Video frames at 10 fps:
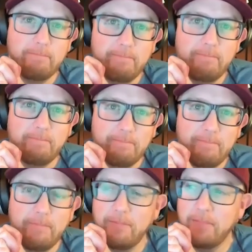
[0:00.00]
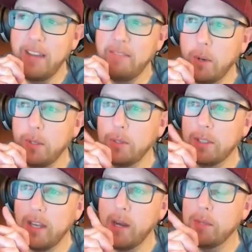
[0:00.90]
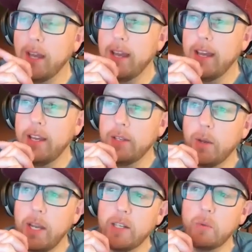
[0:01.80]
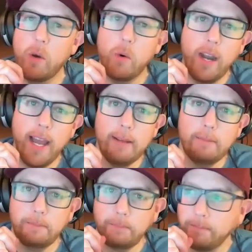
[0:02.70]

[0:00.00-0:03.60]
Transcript: Cool. 5.2 scarabs. So here's where we're at.